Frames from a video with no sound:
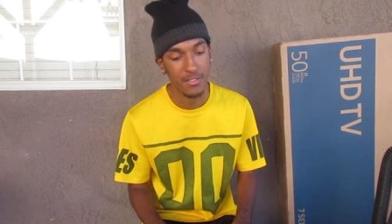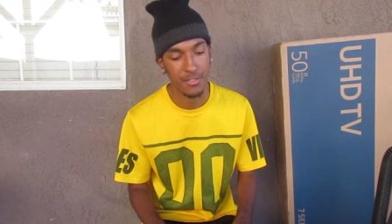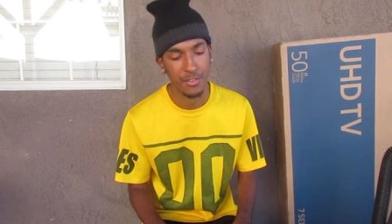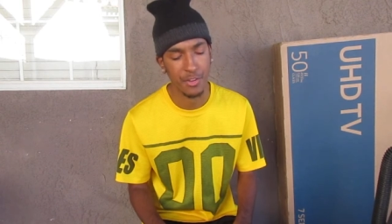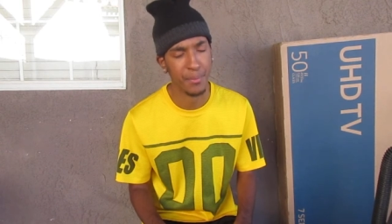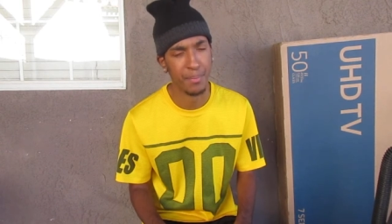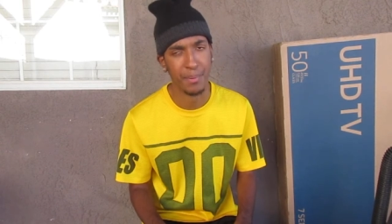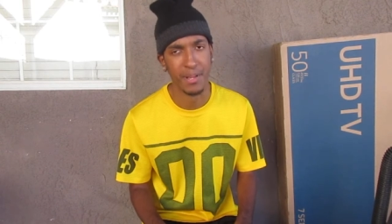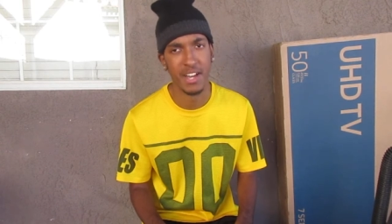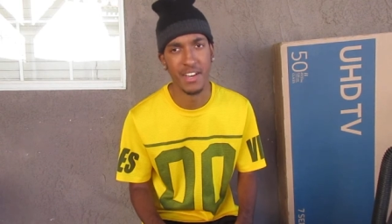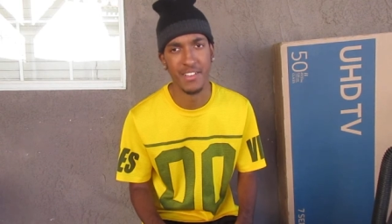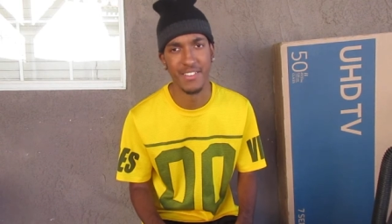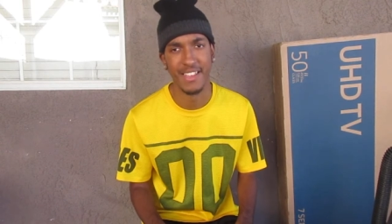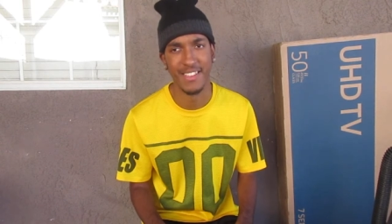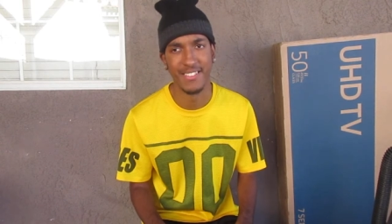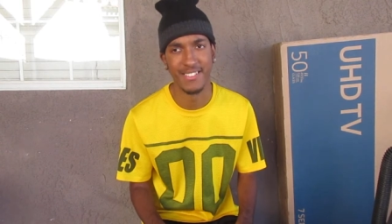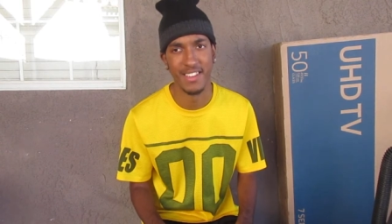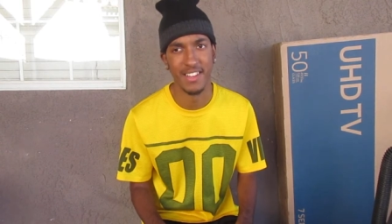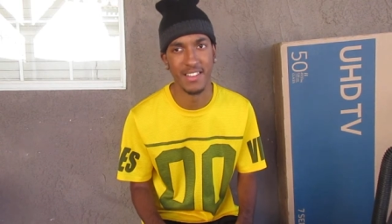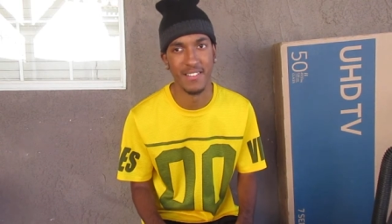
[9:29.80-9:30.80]
just because
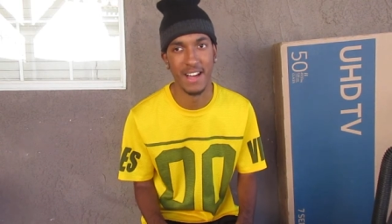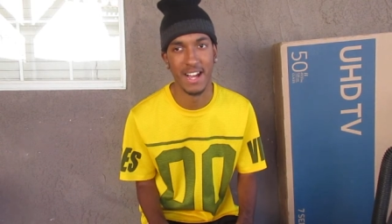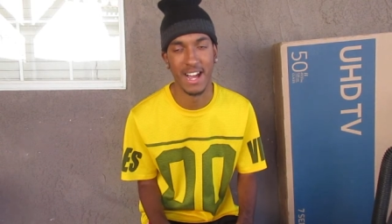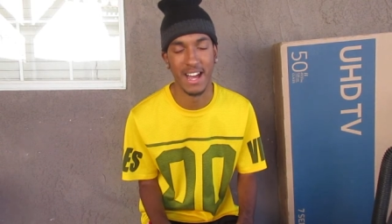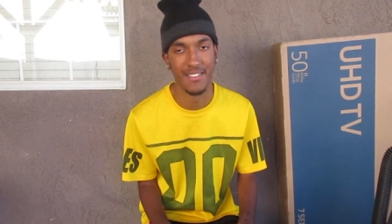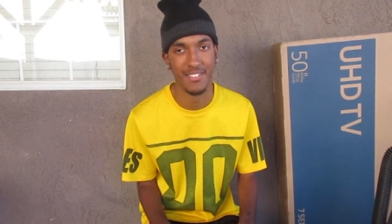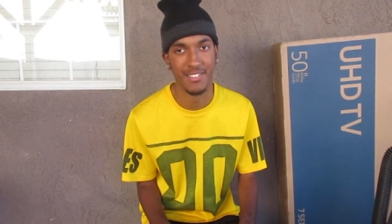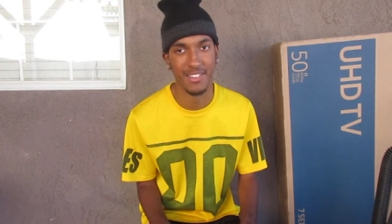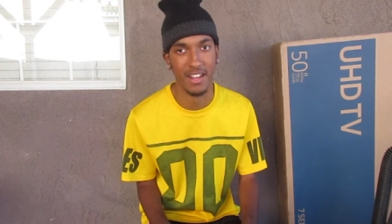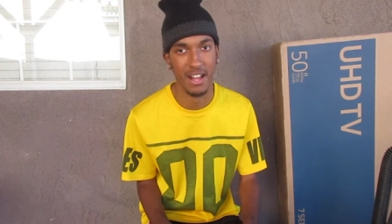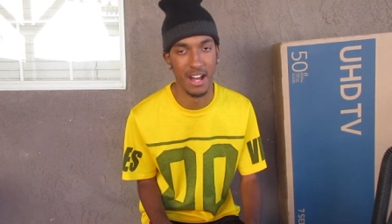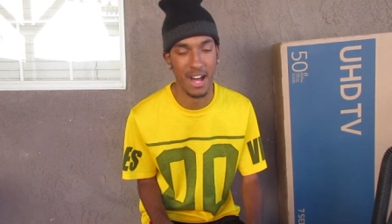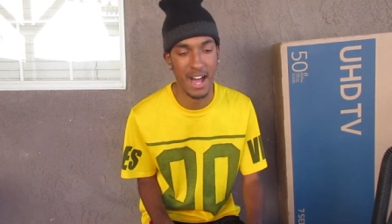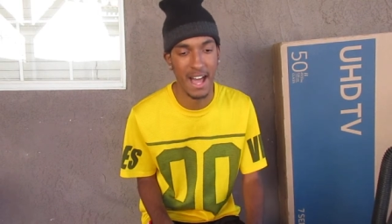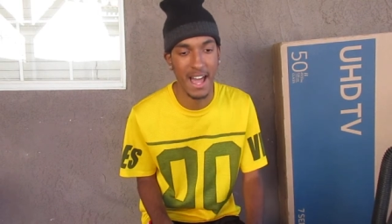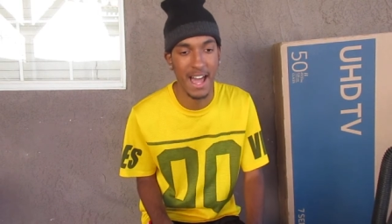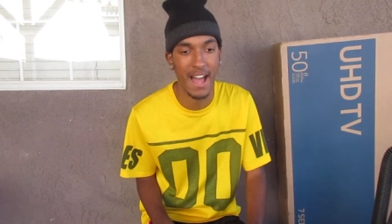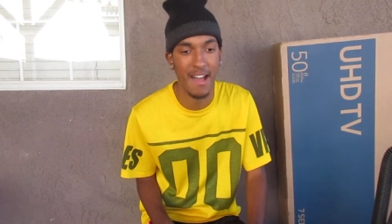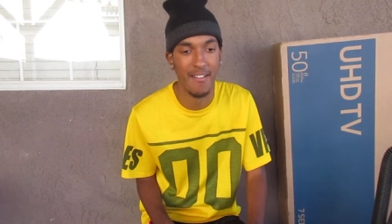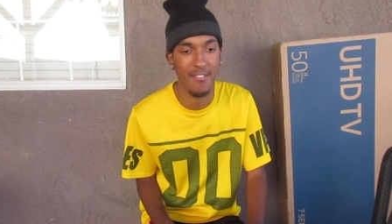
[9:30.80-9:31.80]
I said, like I said, I
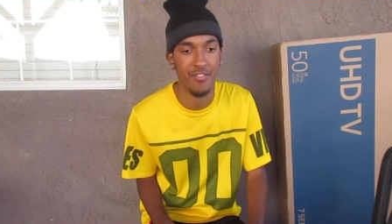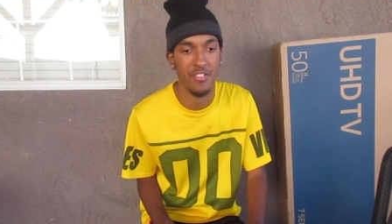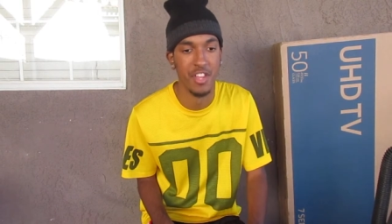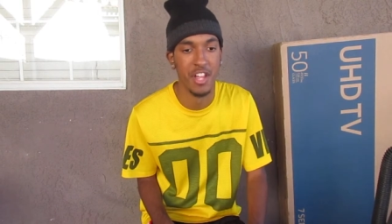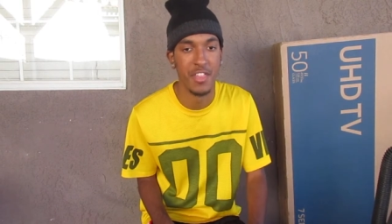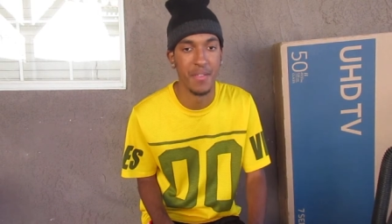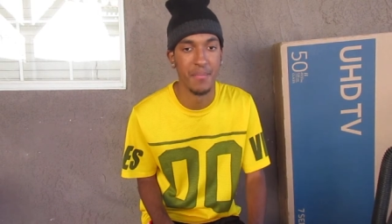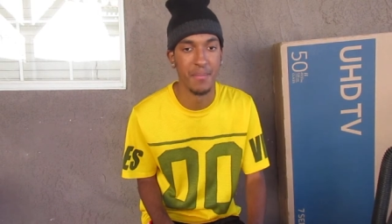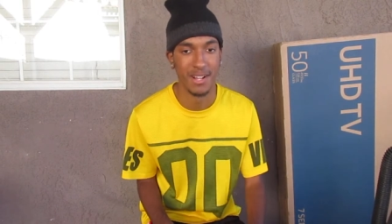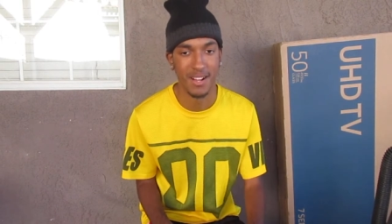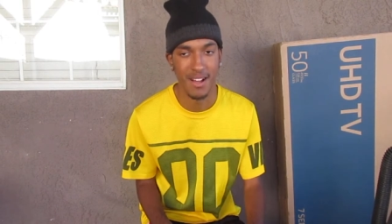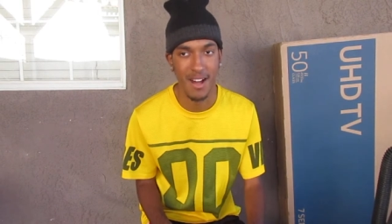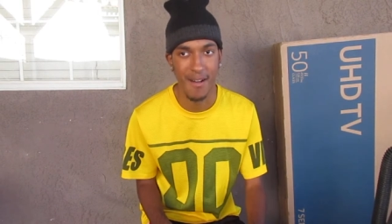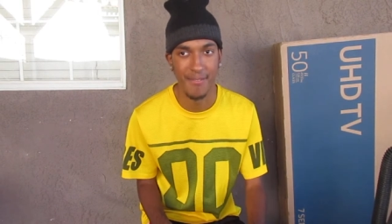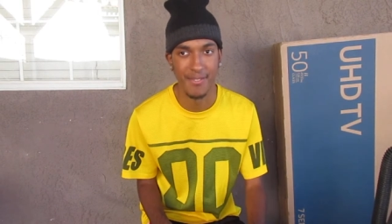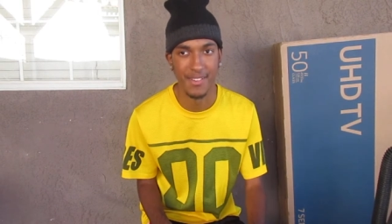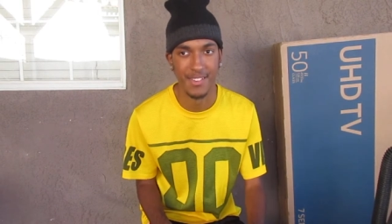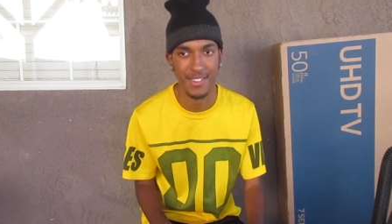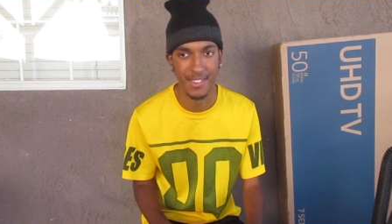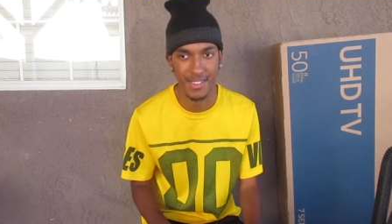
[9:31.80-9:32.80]
have nothing but
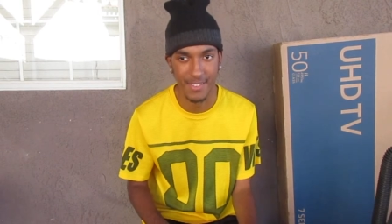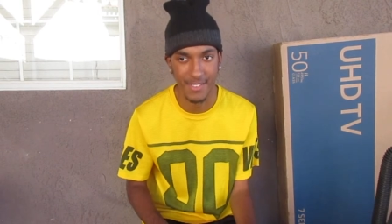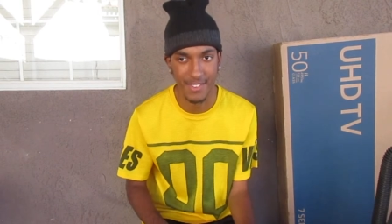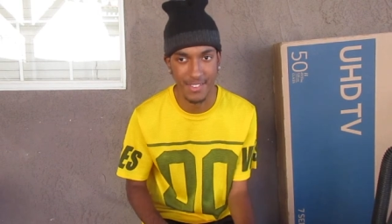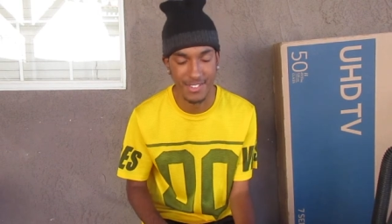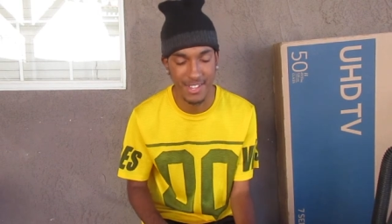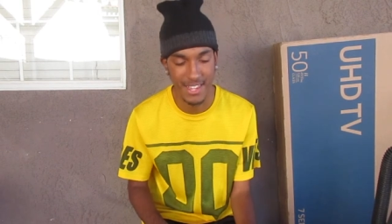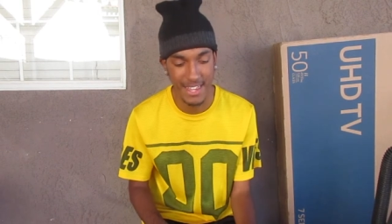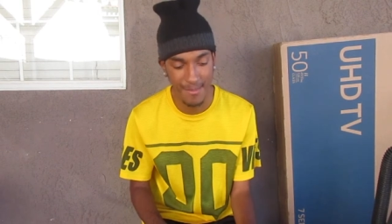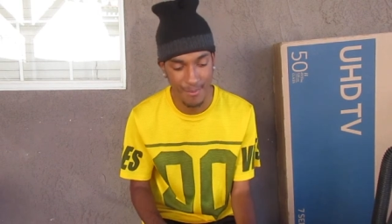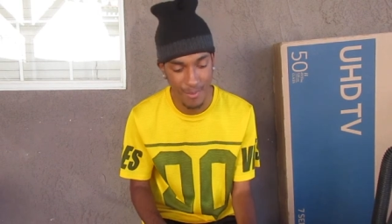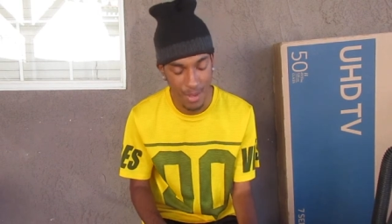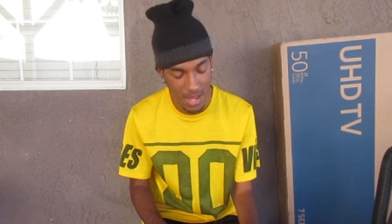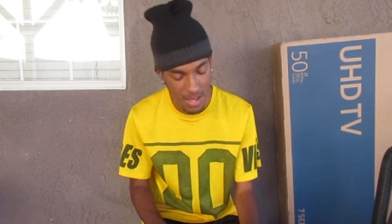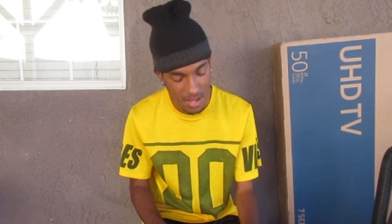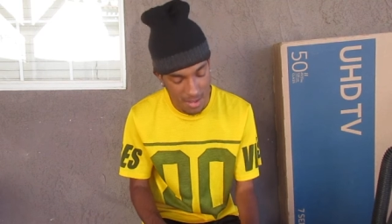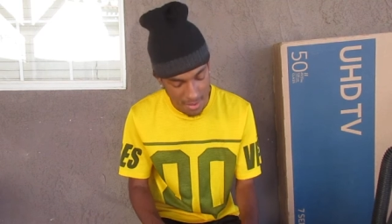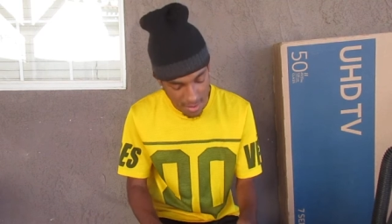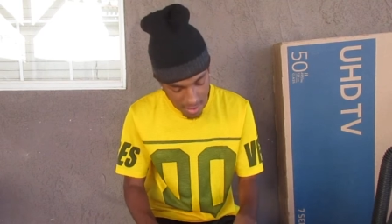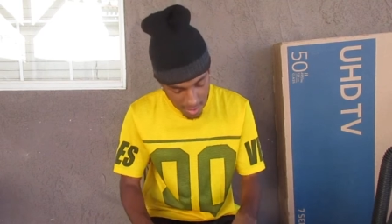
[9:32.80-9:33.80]
confidence in this team
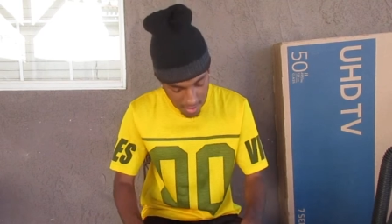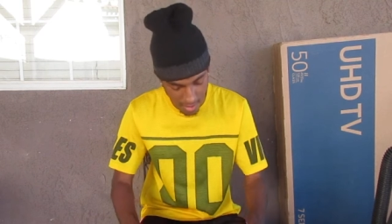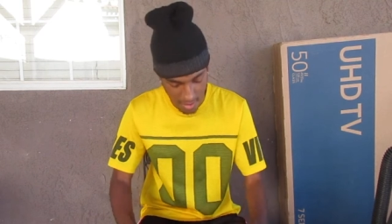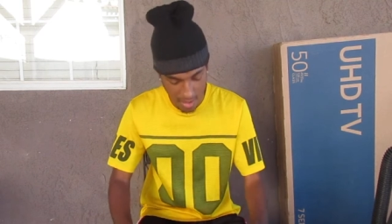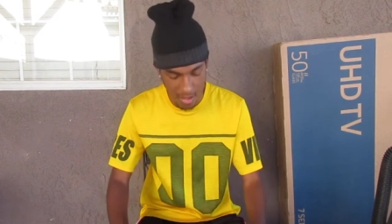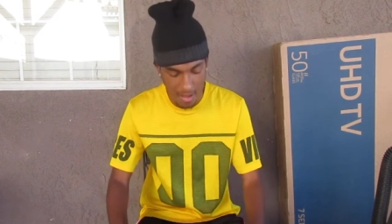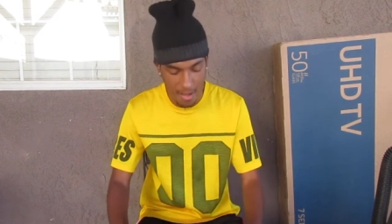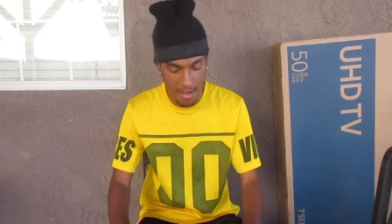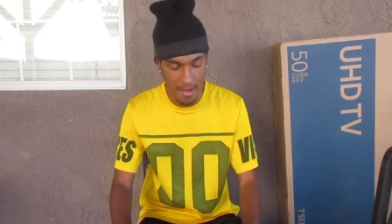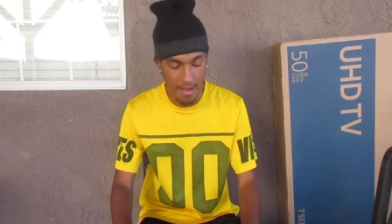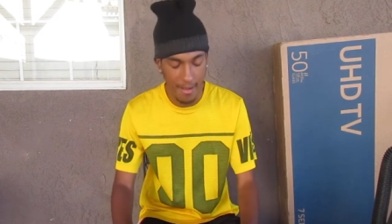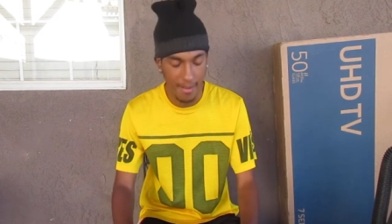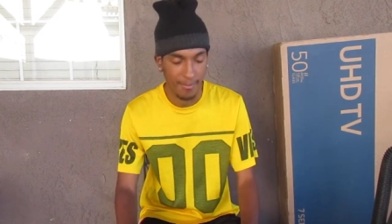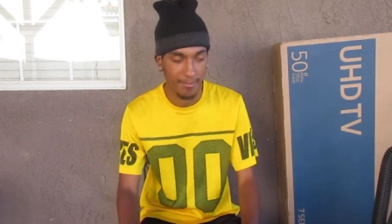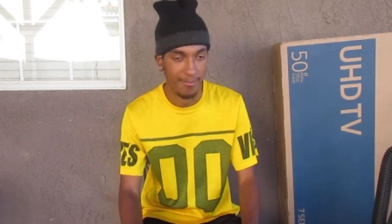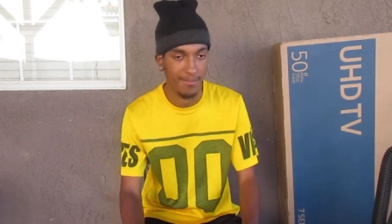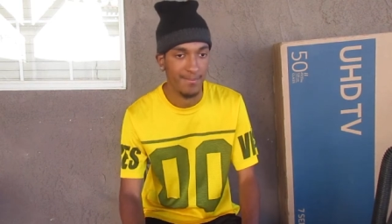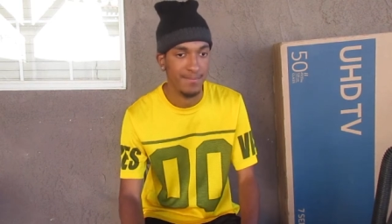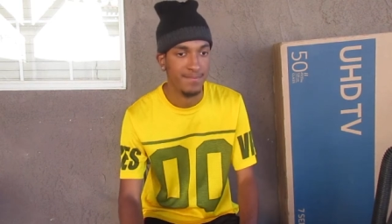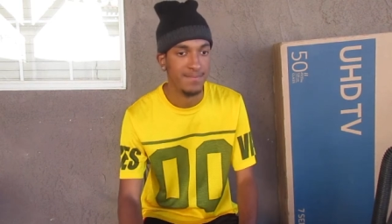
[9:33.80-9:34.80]
um,